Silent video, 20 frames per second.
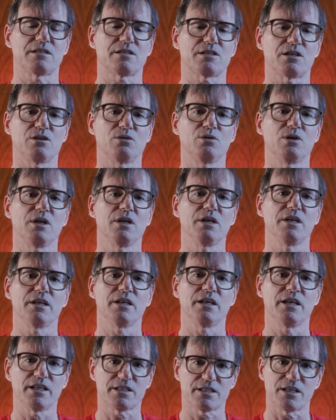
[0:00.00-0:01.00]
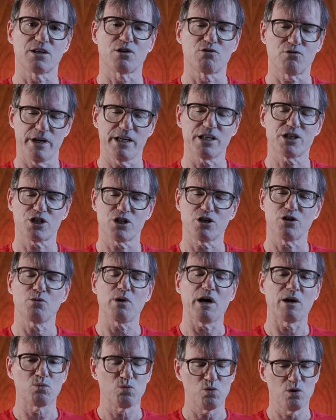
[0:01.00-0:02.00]
So it's a great shoe,
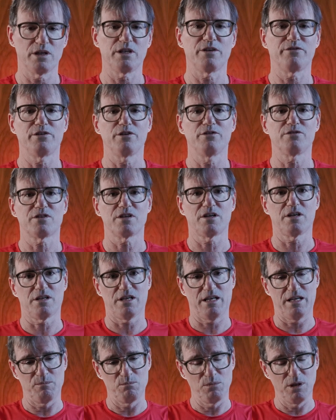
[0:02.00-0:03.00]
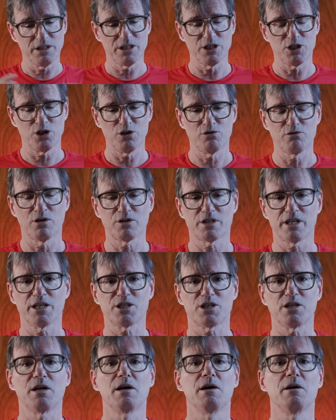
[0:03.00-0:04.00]
and one, if you've got a multi-shoe
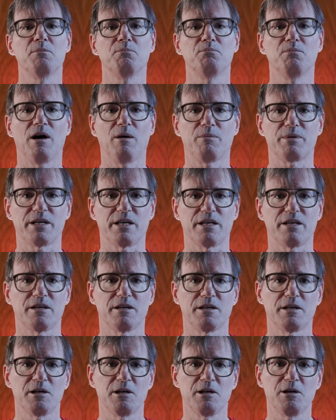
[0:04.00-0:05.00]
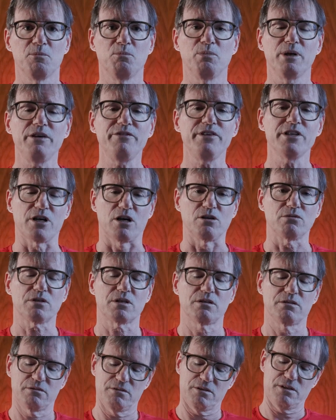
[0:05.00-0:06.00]
rotation, pop it in. But if you
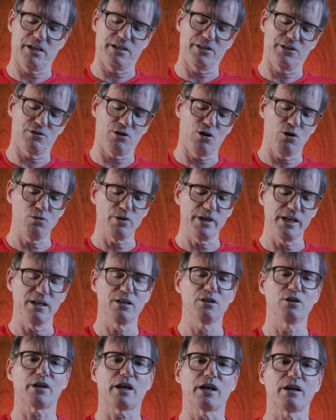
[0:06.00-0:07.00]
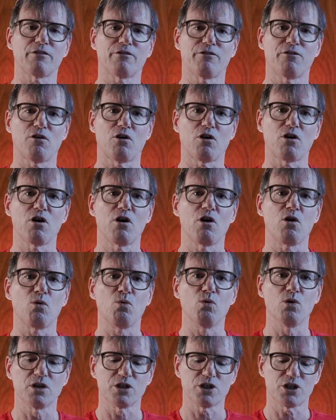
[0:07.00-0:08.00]
don't, and you're only looking for
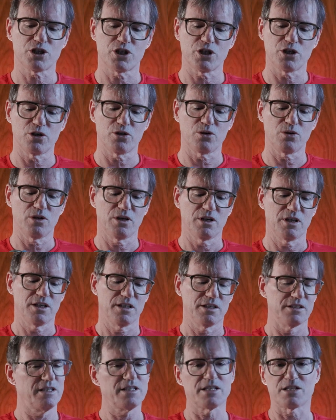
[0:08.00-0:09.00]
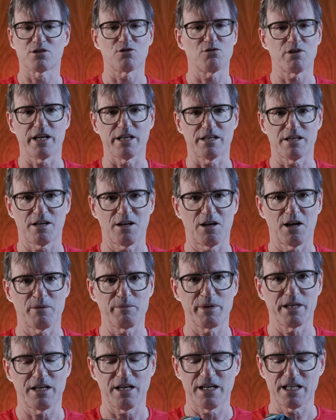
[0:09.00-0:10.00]
one shoe, this is great. I
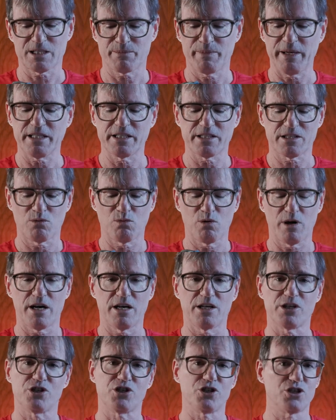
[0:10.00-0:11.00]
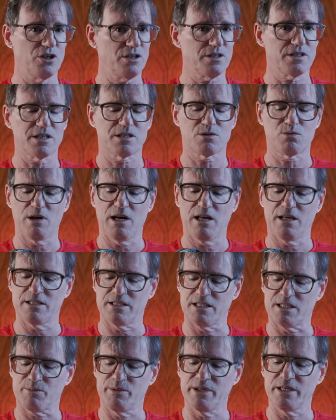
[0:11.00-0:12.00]
expect it to wear just as well
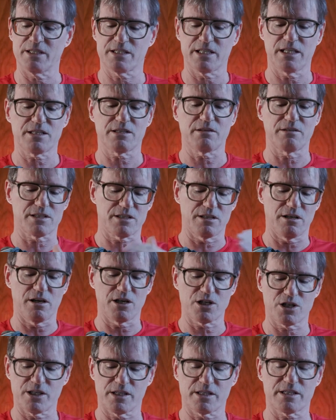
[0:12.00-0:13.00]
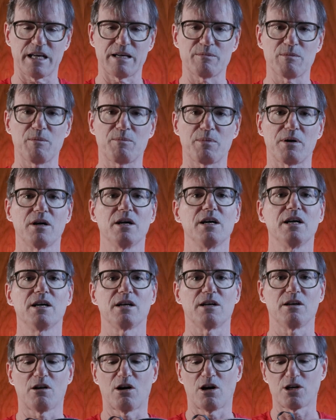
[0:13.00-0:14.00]
as its predecessor. It's largely the same upper,
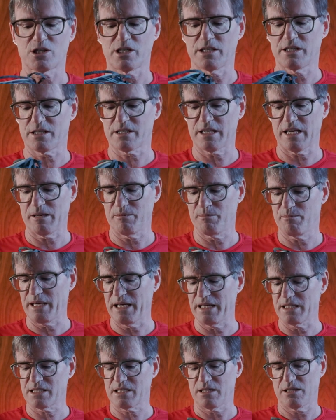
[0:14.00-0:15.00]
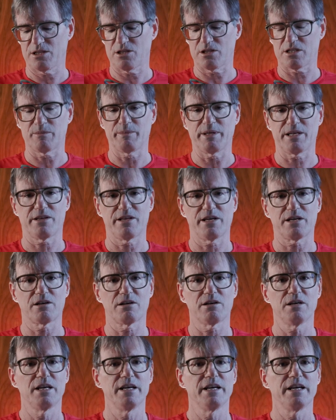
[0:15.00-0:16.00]
largely the same base, just a bit
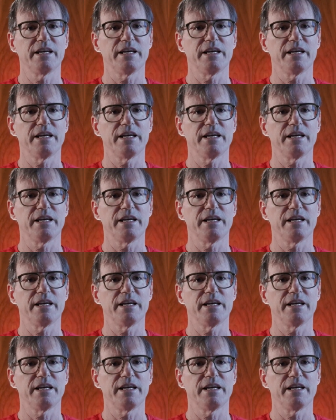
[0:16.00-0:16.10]
thicker.